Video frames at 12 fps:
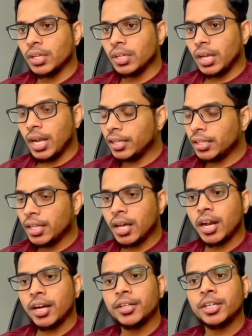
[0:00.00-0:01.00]
and they are
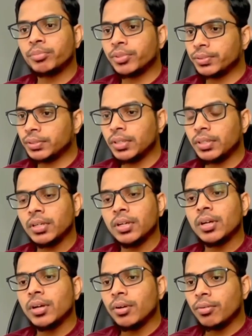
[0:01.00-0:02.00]
100%
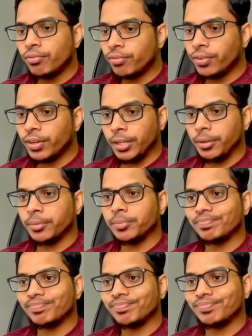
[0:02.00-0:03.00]
free.
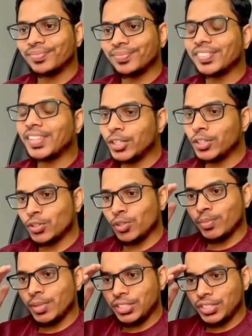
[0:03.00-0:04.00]
Thank you so
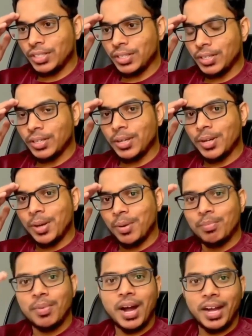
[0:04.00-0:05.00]
much.
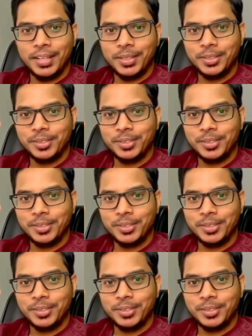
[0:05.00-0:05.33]
Bye.